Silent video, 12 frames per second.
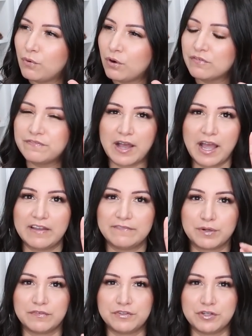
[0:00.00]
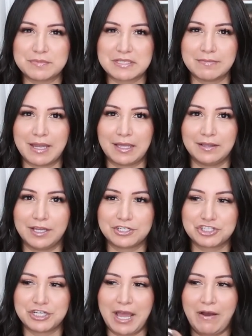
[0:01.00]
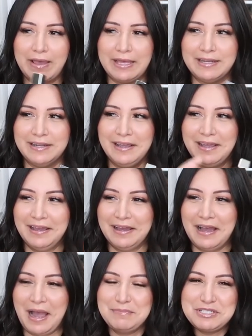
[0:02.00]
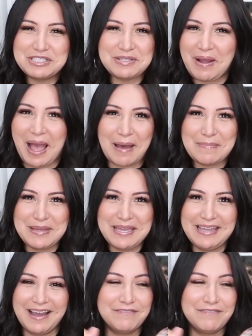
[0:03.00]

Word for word: or five perfumes in my collection now, and I'm just so happy.